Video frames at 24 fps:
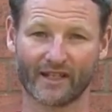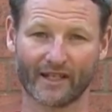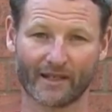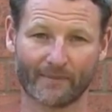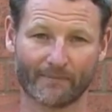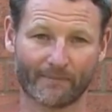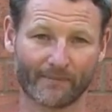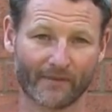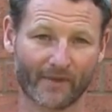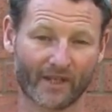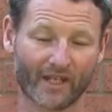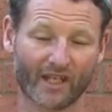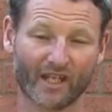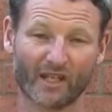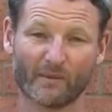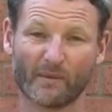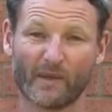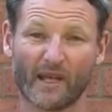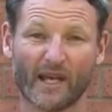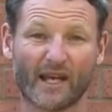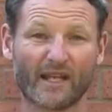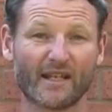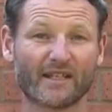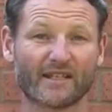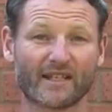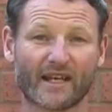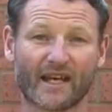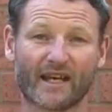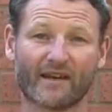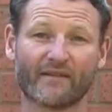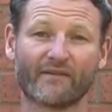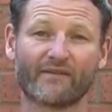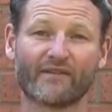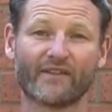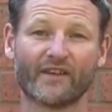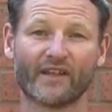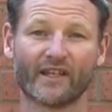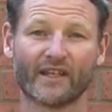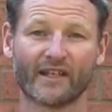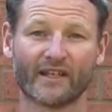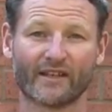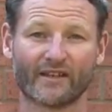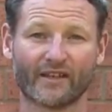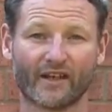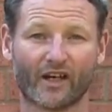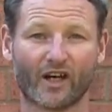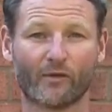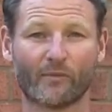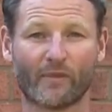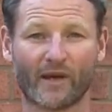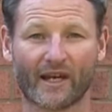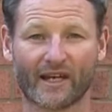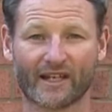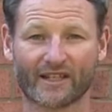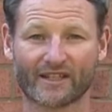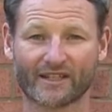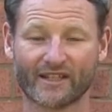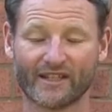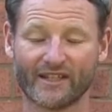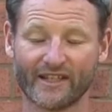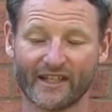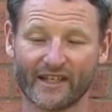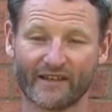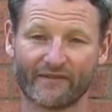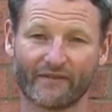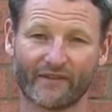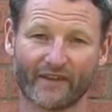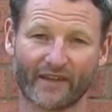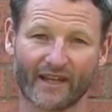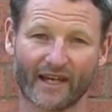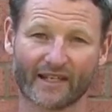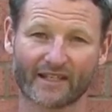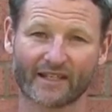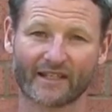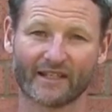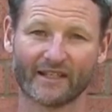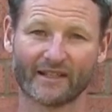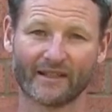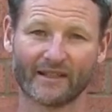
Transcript: It'd be handy to have the hot packs in there for that.